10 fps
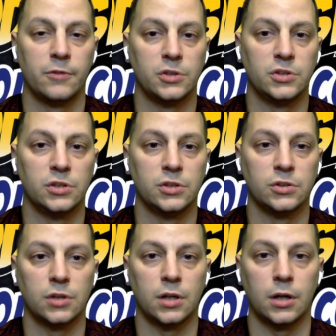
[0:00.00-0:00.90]

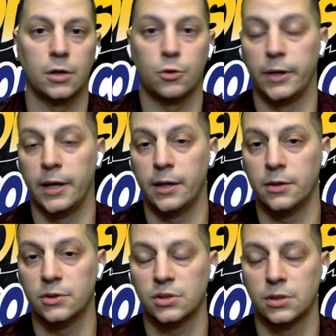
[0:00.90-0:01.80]
versus
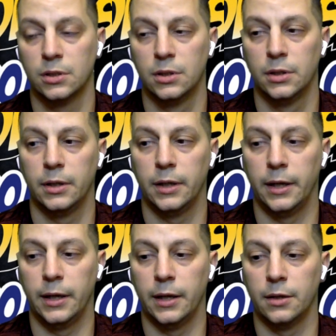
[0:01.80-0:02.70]
creators,
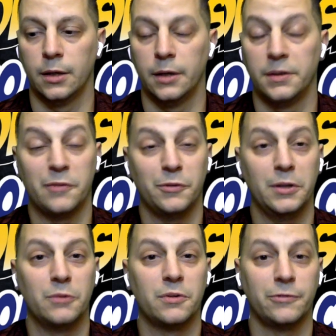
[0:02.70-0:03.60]
and it
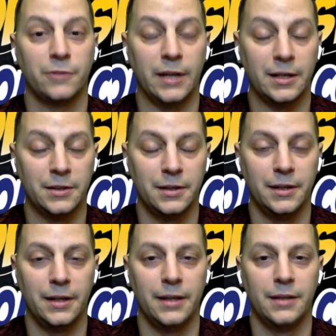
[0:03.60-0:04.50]
definitely
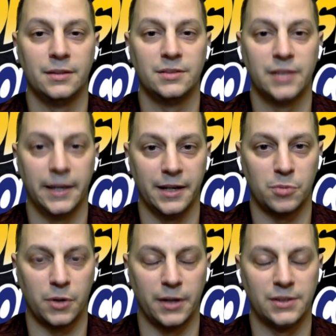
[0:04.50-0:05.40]
reflected in the
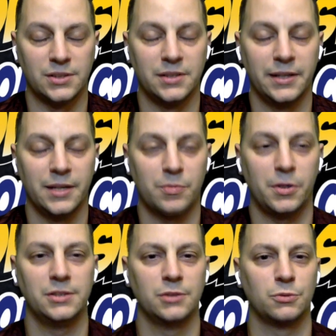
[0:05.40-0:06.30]
ticket price. The ticket
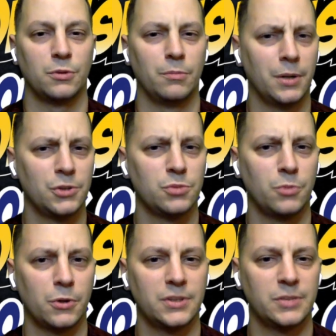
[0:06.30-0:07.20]
prices were
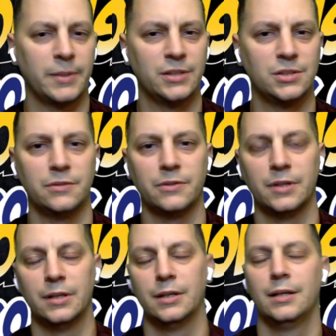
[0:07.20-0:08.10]
much more
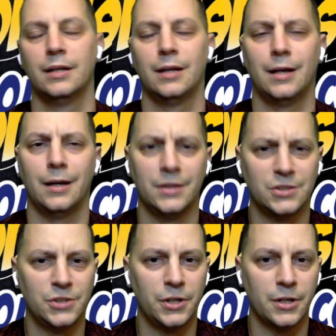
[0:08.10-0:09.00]
expensive
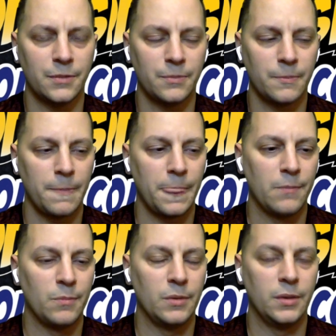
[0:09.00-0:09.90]
this year
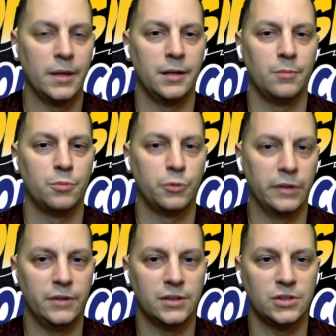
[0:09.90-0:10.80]
than in
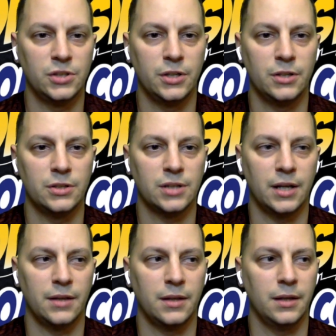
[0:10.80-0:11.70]
previous years.
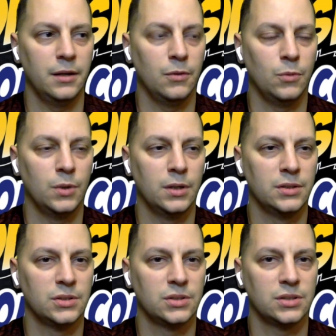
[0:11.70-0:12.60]
I think
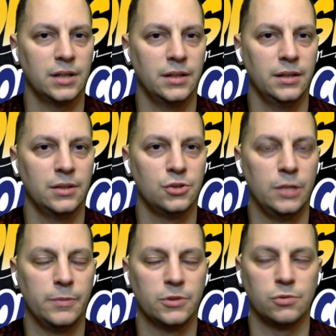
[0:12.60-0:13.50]
the
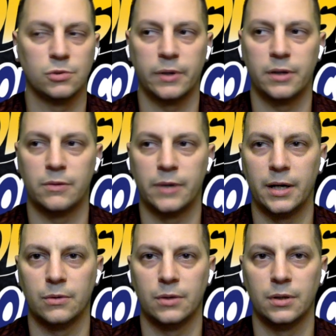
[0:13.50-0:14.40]
cheapest was right
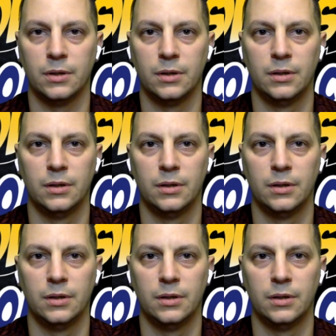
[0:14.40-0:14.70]
around,